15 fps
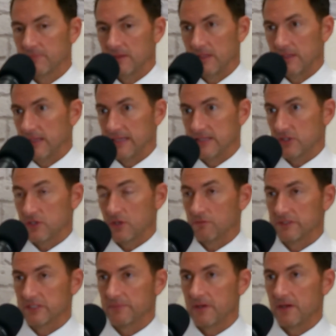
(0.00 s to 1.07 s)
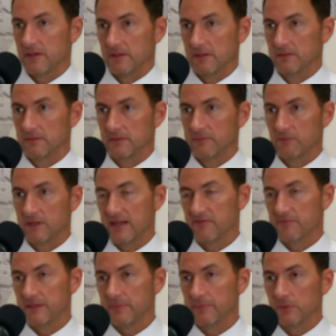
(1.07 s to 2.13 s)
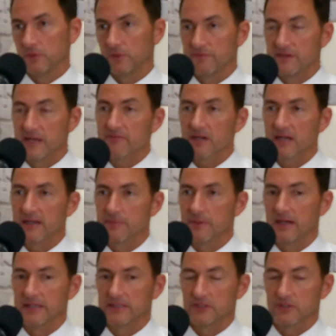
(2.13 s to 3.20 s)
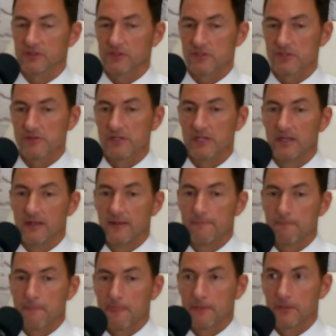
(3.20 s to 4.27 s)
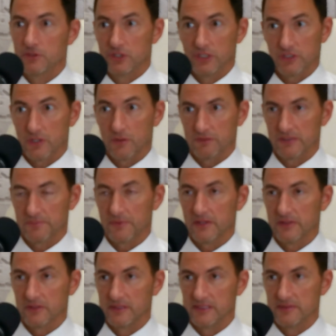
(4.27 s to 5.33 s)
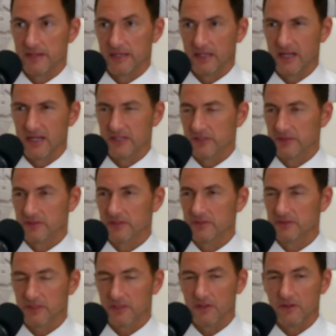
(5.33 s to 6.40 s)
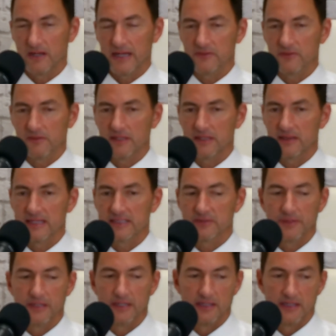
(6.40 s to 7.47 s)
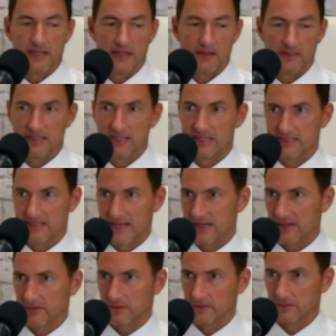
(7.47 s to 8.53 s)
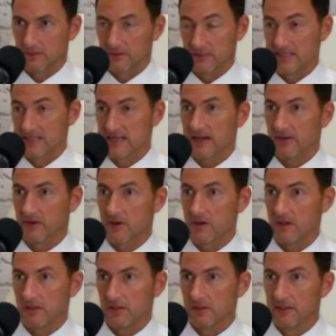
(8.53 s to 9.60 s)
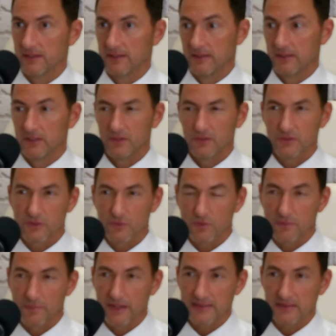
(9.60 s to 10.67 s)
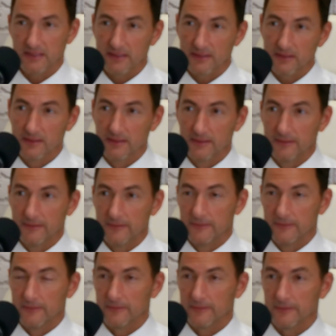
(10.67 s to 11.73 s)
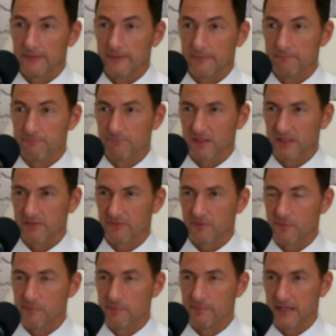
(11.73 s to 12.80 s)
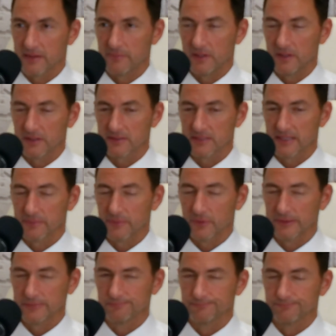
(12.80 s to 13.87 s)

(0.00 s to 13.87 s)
they just don't respond. And we have people who've never had bariatric surgery who just don't respond to these medications. And so I don't think that's been entirely teased out at all. Who does it work best in from a metabolic standpoint?